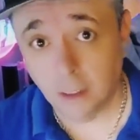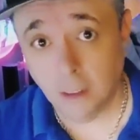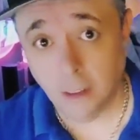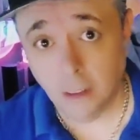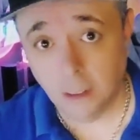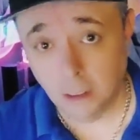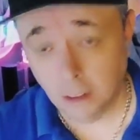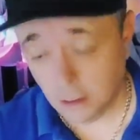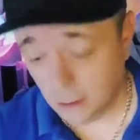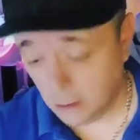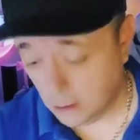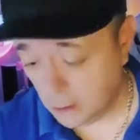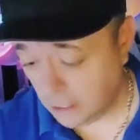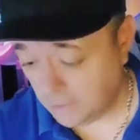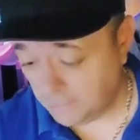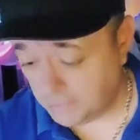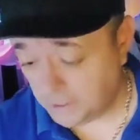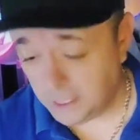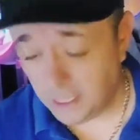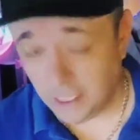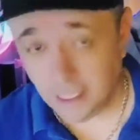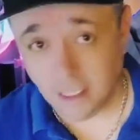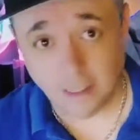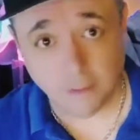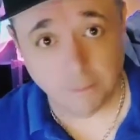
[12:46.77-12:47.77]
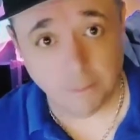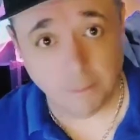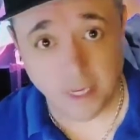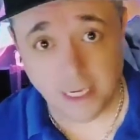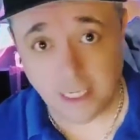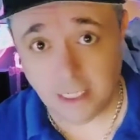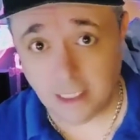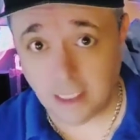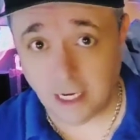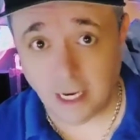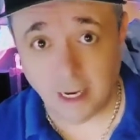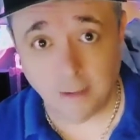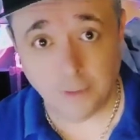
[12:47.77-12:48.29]
I've seen it many times
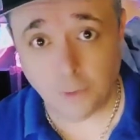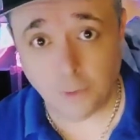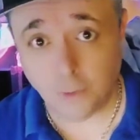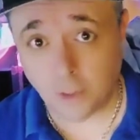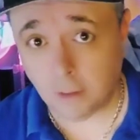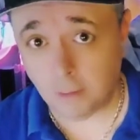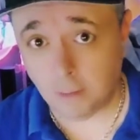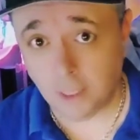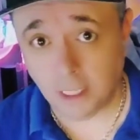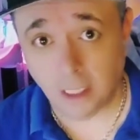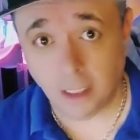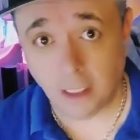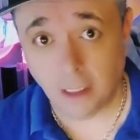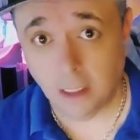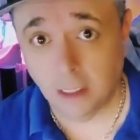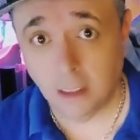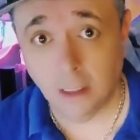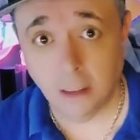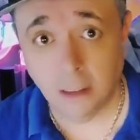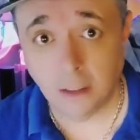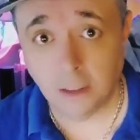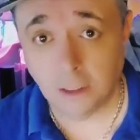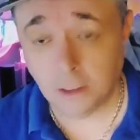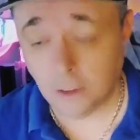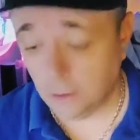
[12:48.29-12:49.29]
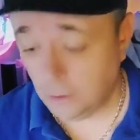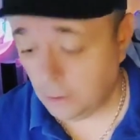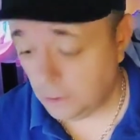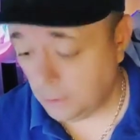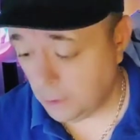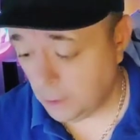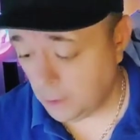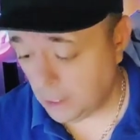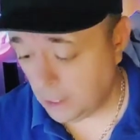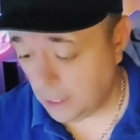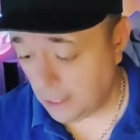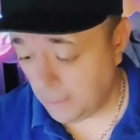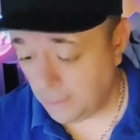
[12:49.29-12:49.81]
with me. So I'm
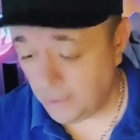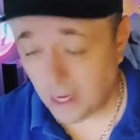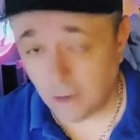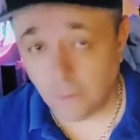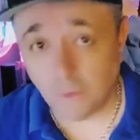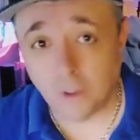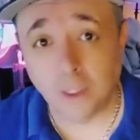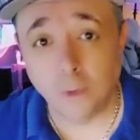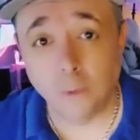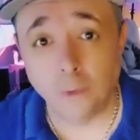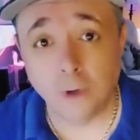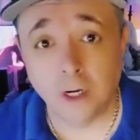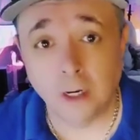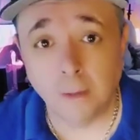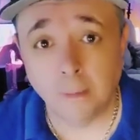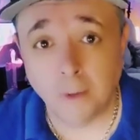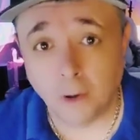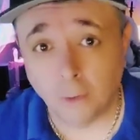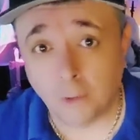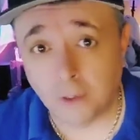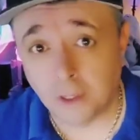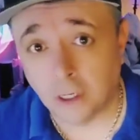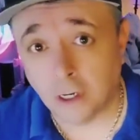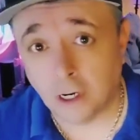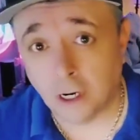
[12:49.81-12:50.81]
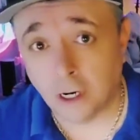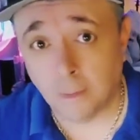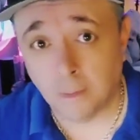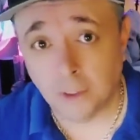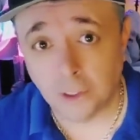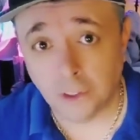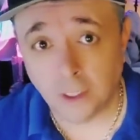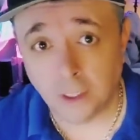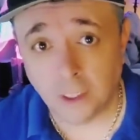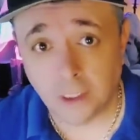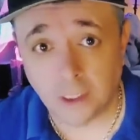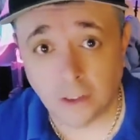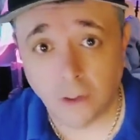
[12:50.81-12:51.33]
not really worried about what the karma train's
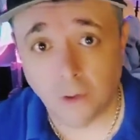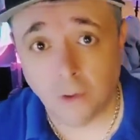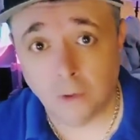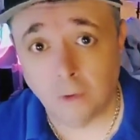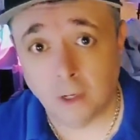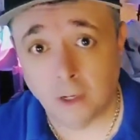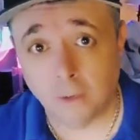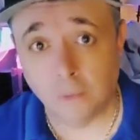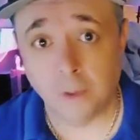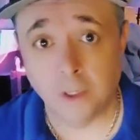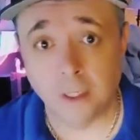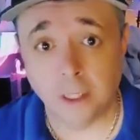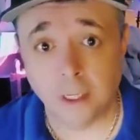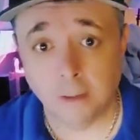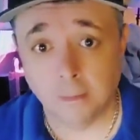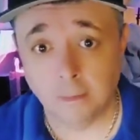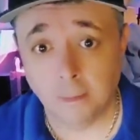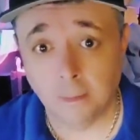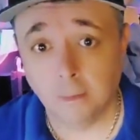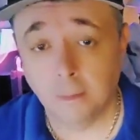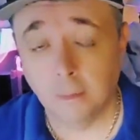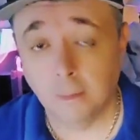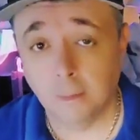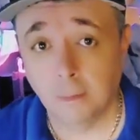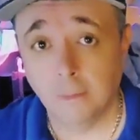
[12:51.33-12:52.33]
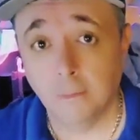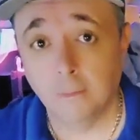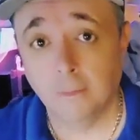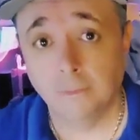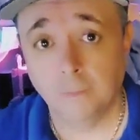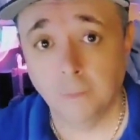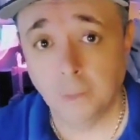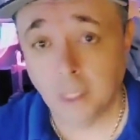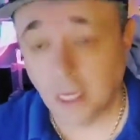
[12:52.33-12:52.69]
going around with them. I'm really